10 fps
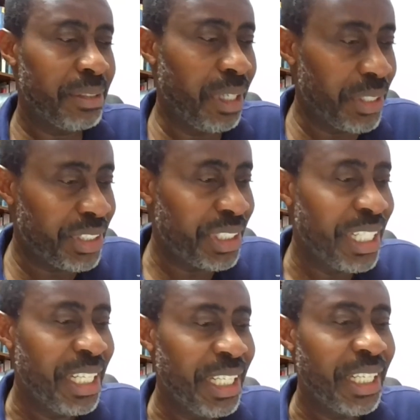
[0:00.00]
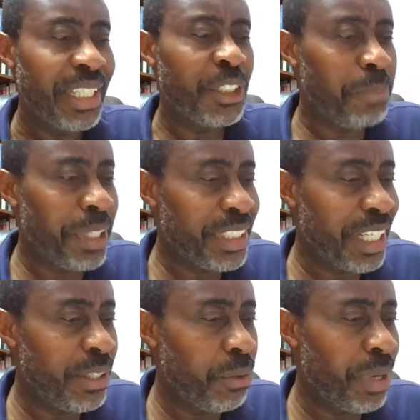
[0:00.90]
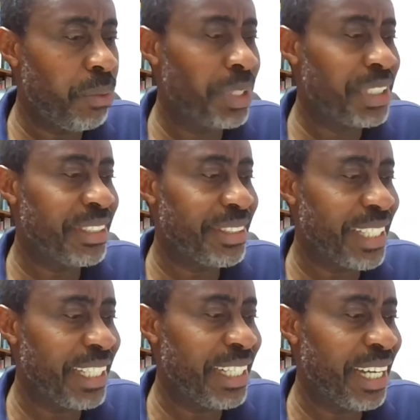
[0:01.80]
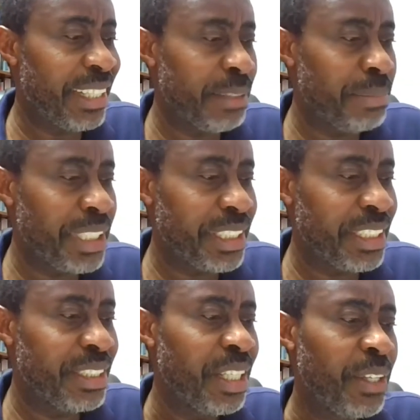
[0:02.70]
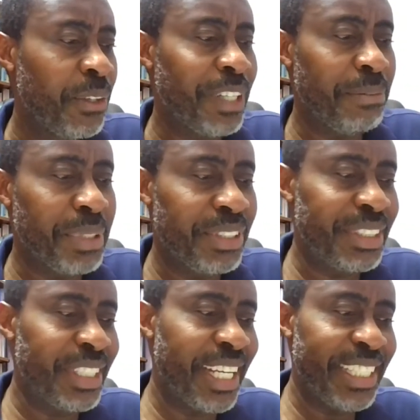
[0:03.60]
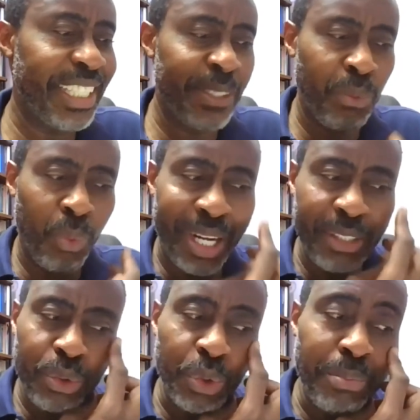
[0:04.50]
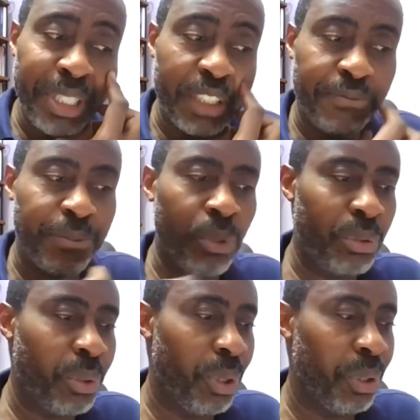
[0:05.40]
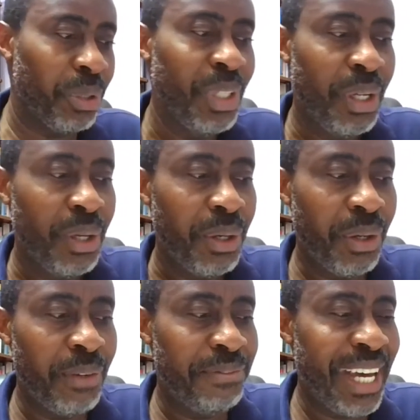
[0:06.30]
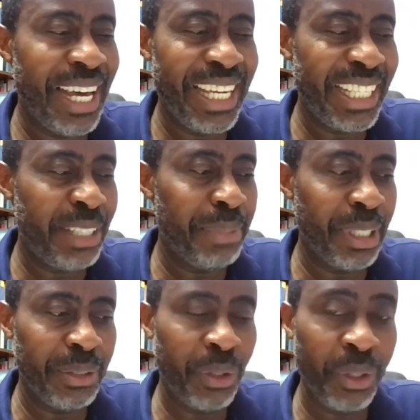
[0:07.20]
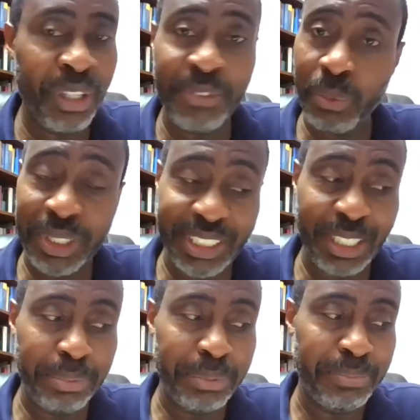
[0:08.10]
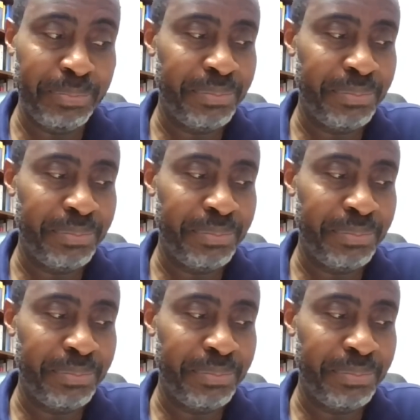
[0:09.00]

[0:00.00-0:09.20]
Gosh. Especially when what is said at the meeting could have been said in 1-2 minute phone call or via email or even WhatsApp.